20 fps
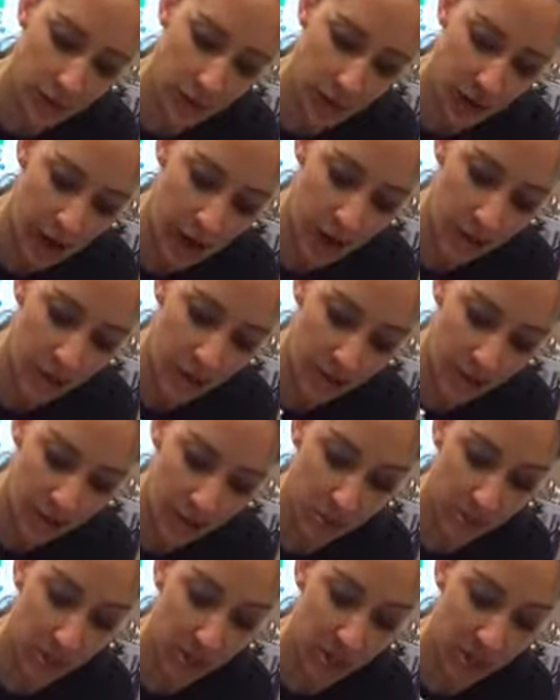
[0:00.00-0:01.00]
I'm also
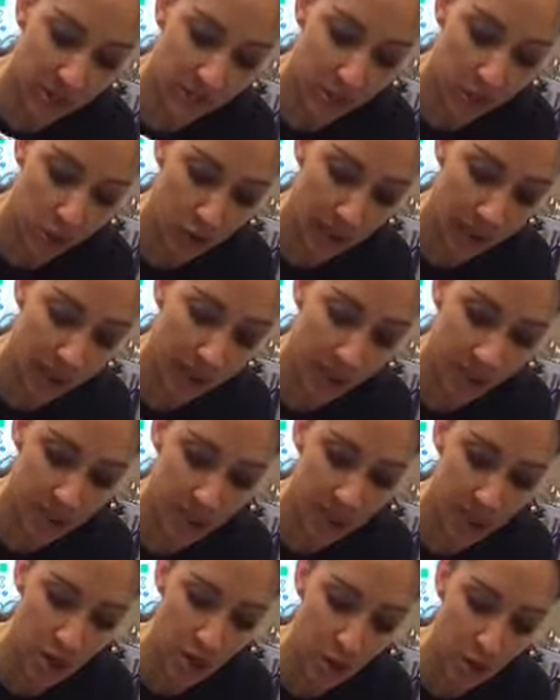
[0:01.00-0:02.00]
exfoliating.
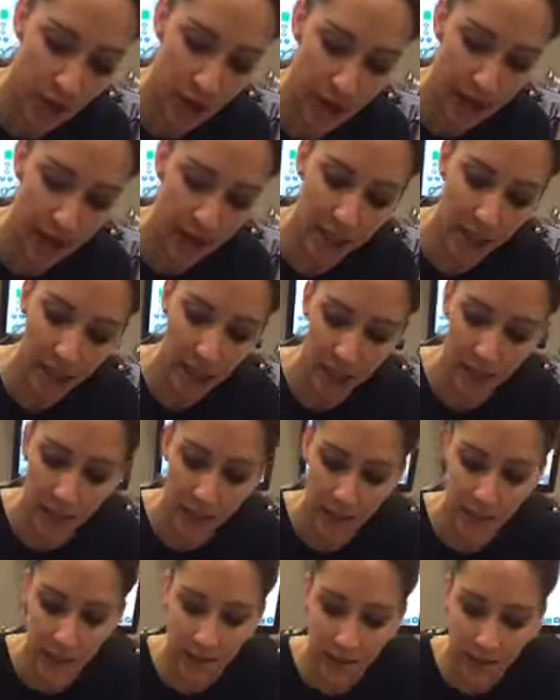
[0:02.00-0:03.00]
So any
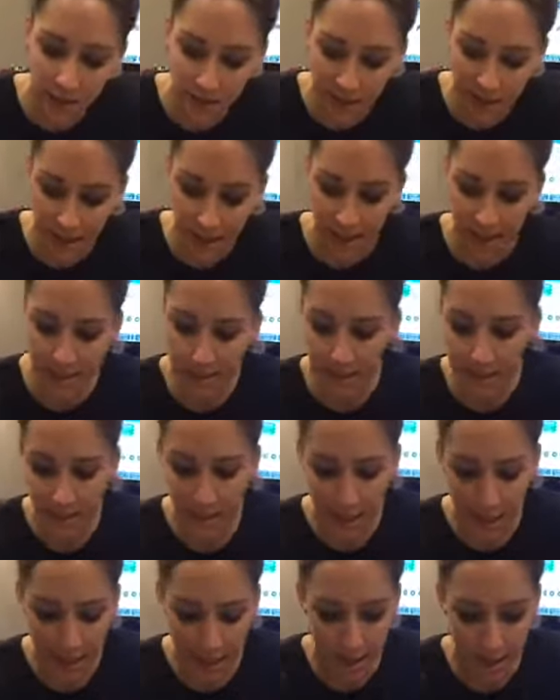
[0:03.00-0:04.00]
dead
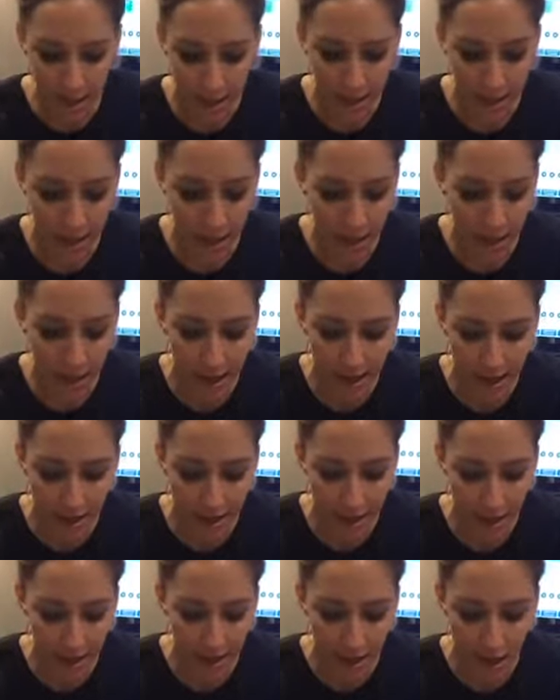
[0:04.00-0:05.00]
skin,
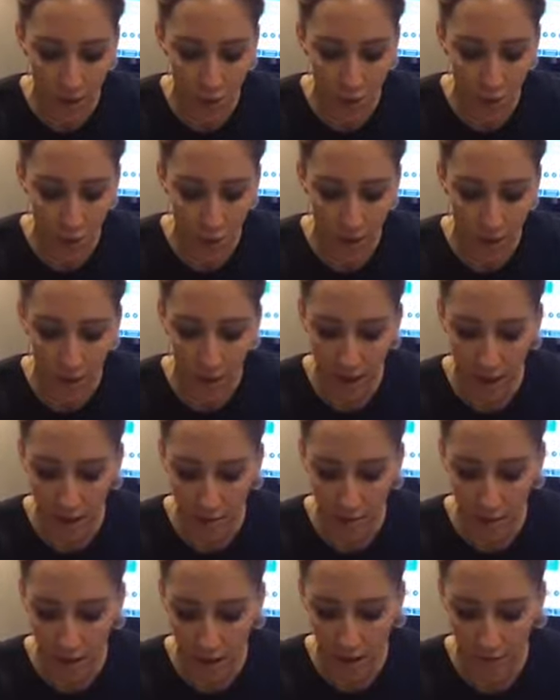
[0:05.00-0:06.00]
anything that would come
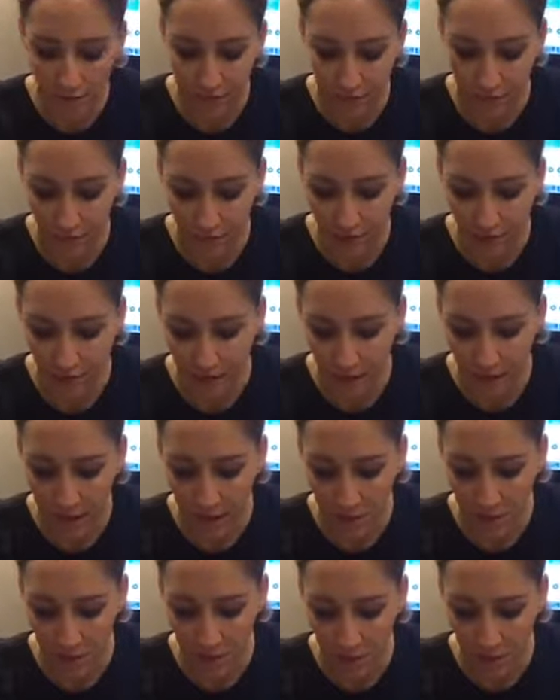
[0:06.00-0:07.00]
off from having a
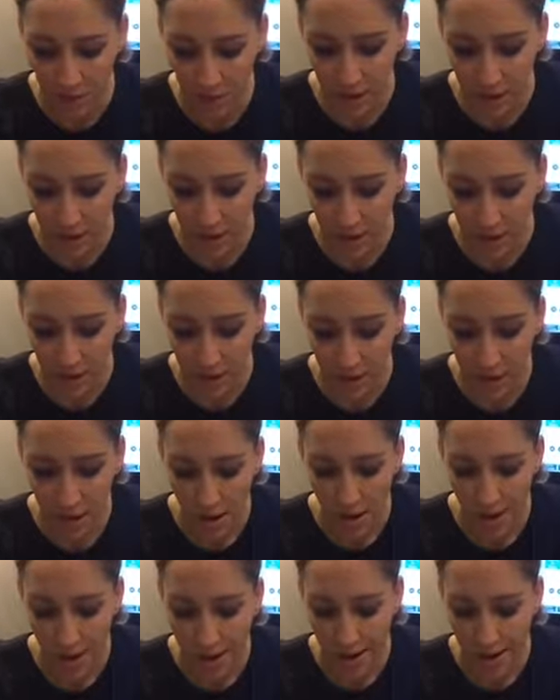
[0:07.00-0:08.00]
chemical peel
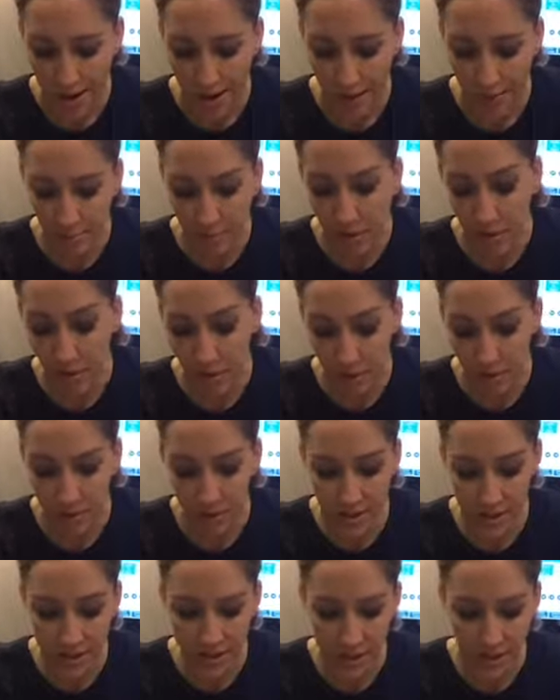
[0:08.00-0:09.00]
of
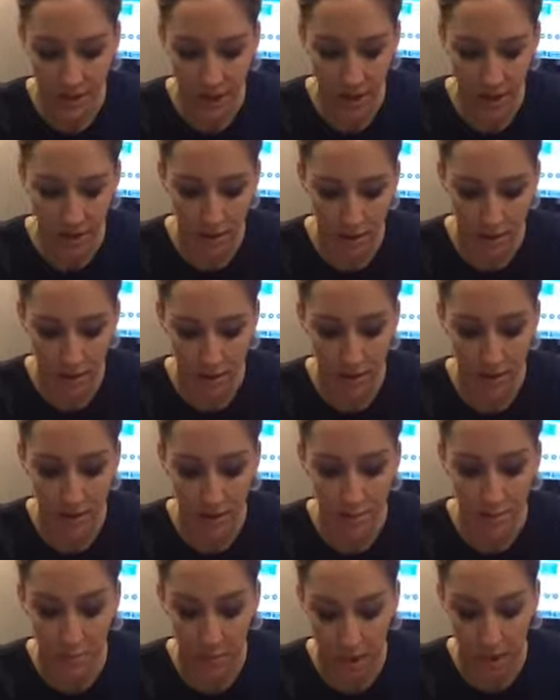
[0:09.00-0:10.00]
this strength is
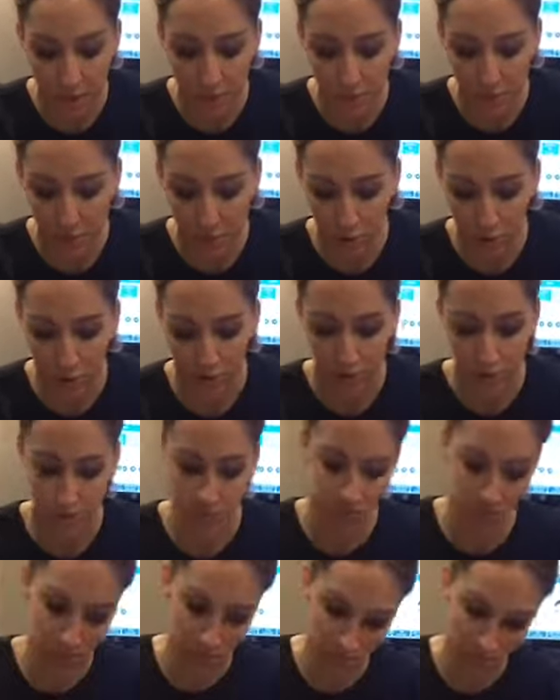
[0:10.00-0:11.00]
being removed
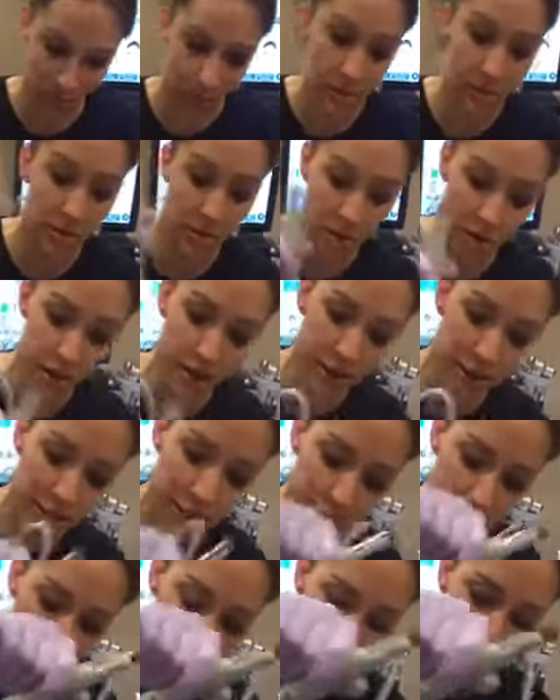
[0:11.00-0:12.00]
during
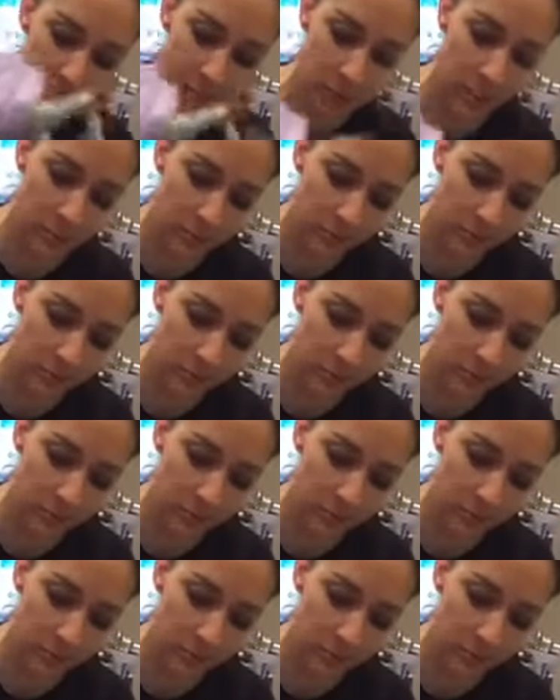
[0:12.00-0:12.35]
today's treatment.